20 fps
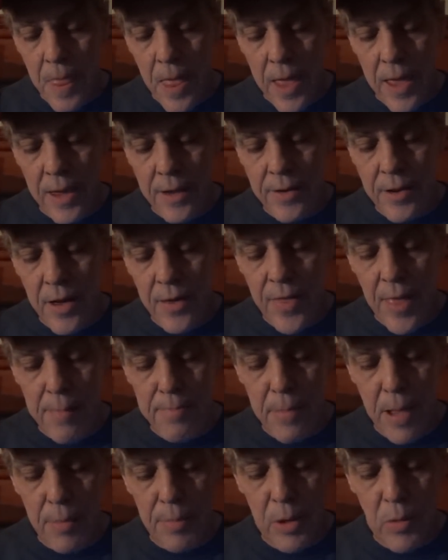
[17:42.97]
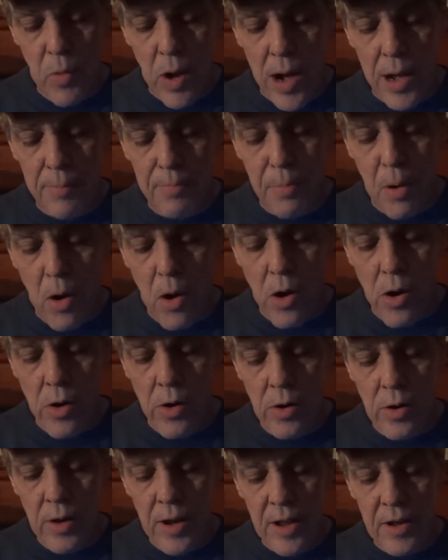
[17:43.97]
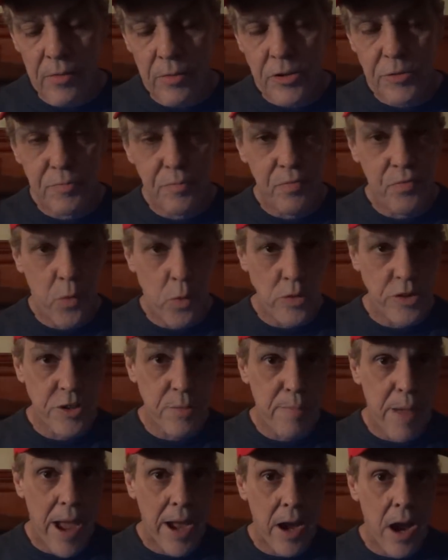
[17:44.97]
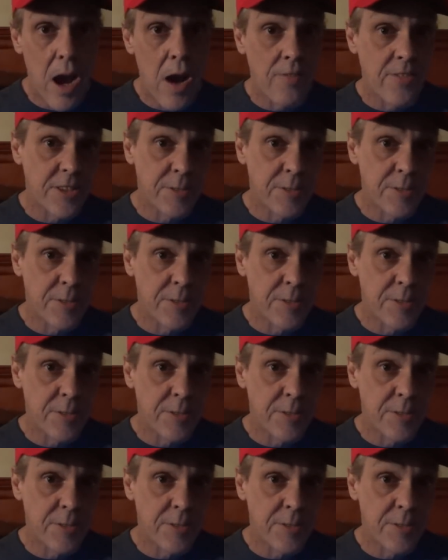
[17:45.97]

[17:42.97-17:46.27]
And that may be why Barr was forced to back off,